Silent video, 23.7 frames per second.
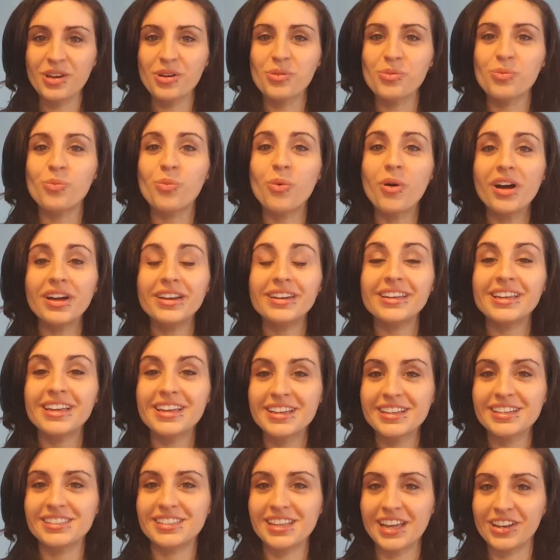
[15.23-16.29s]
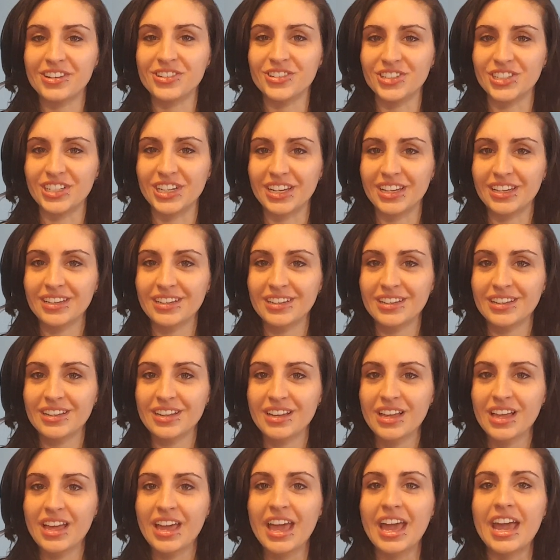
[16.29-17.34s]
What is energy?
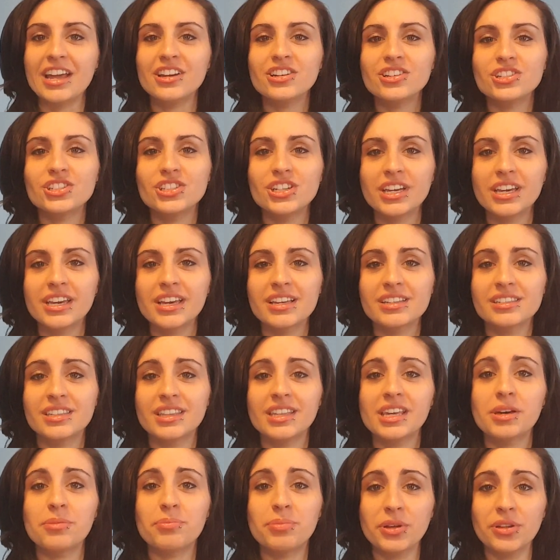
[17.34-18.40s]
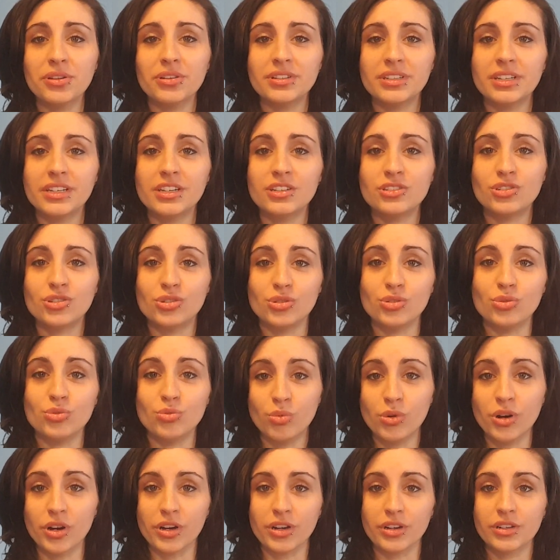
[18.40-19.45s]
Energy is the ability to
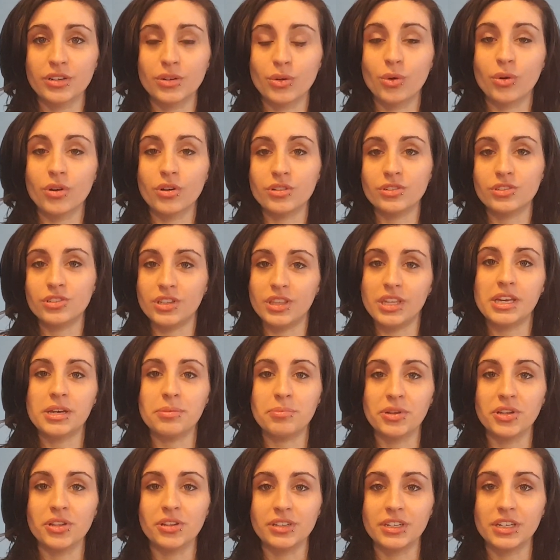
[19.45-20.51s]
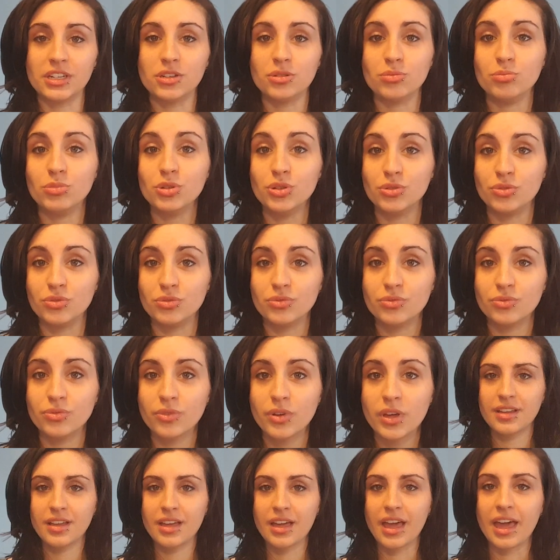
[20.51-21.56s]
work, or the ability to move.
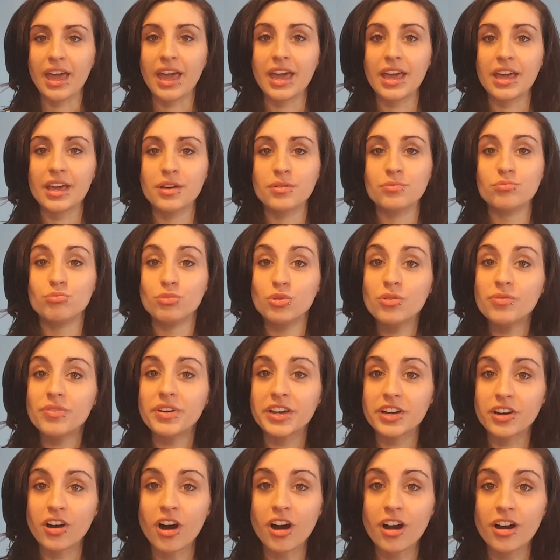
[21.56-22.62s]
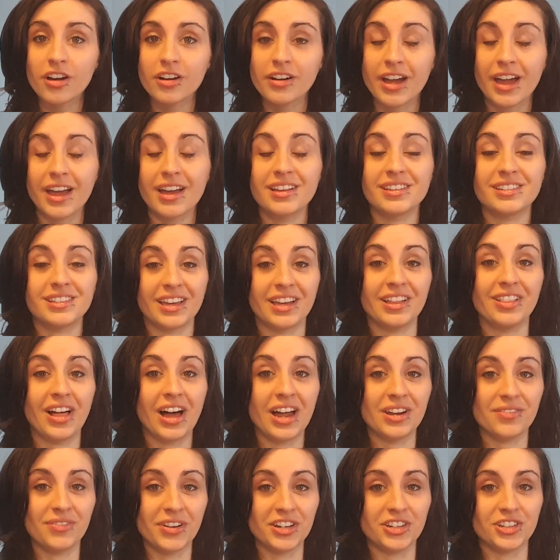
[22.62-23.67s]
A moving car has a lot
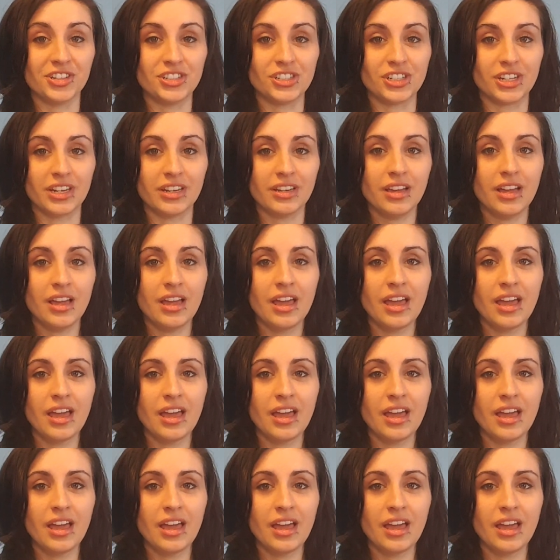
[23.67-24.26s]
of energy.